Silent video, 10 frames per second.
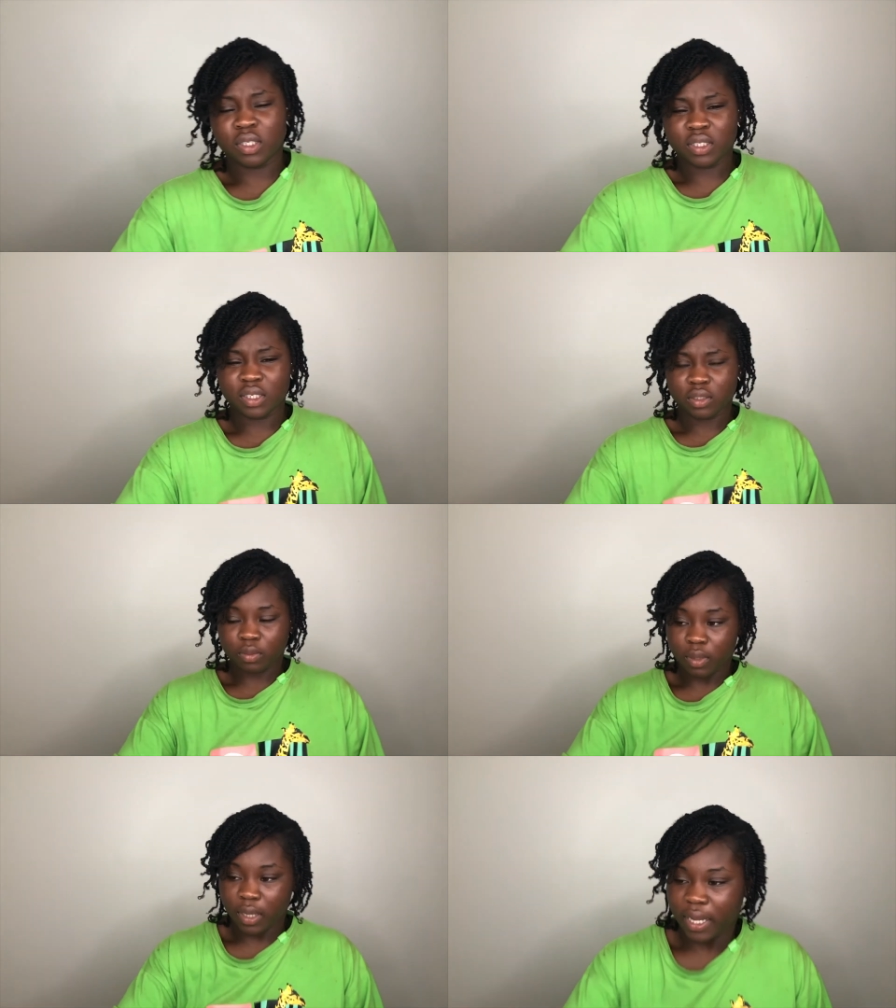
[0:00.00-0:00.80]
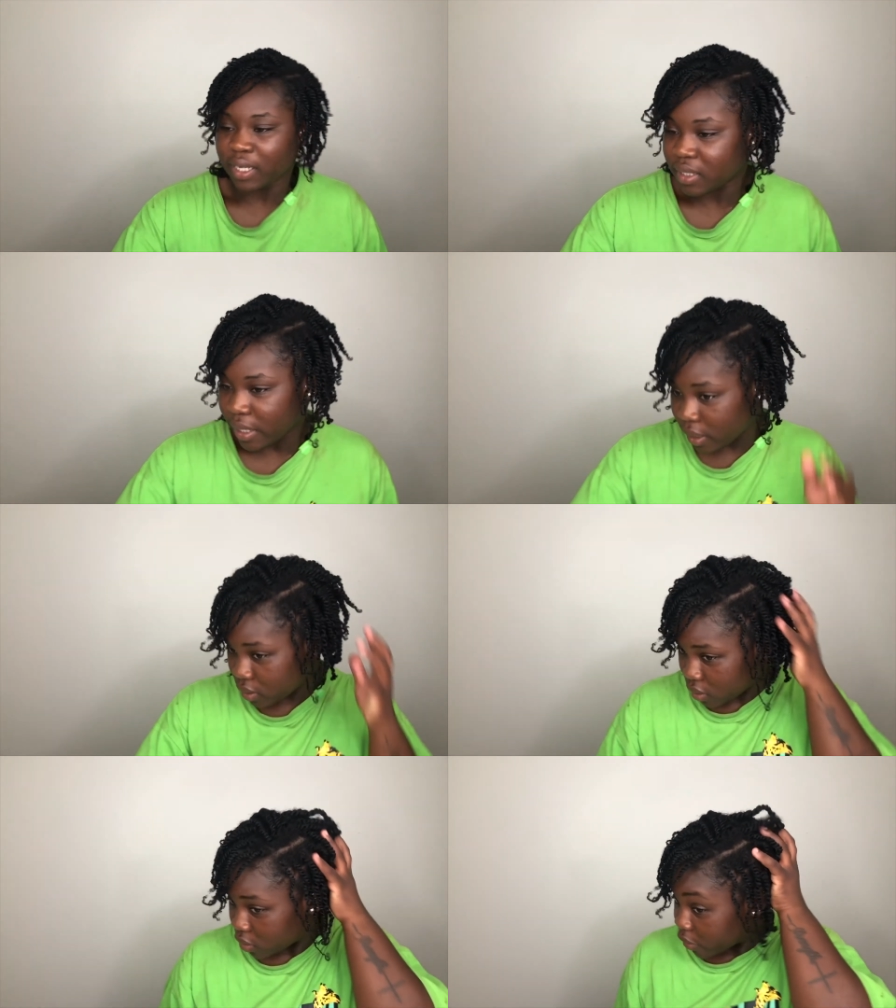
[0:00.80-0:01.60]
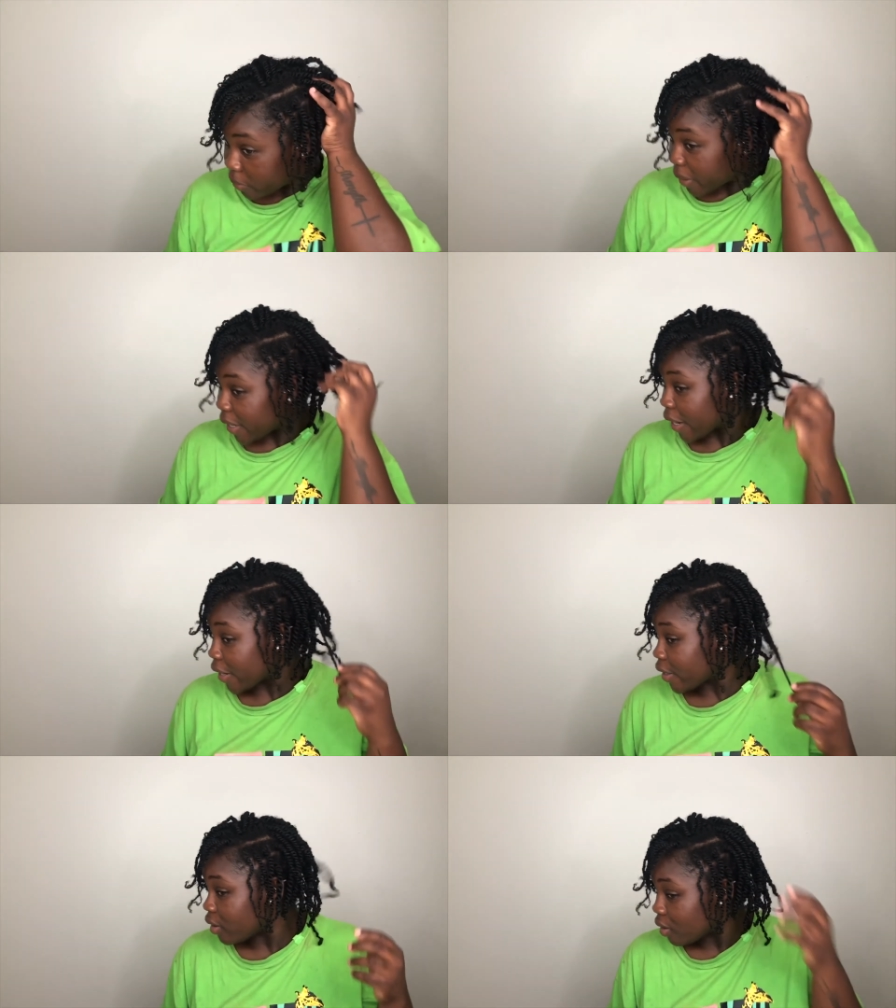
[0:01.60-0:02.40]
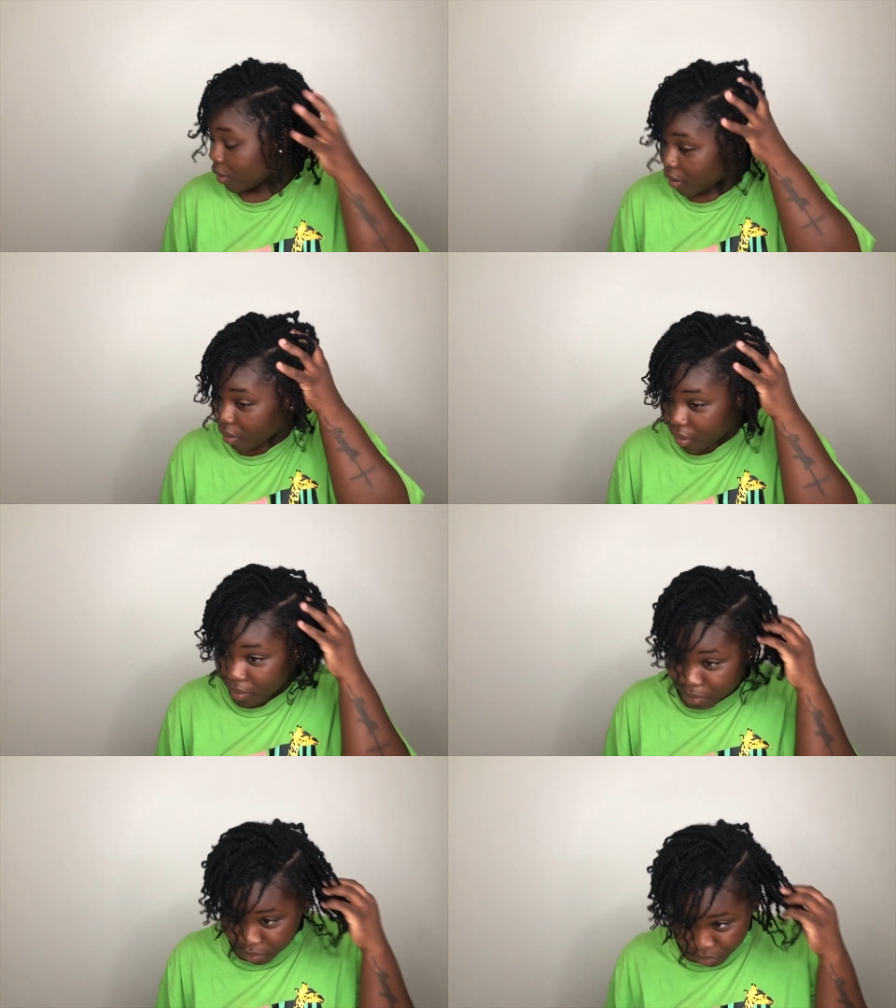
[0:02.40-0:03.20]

this is what I decided to do with my hair. Um,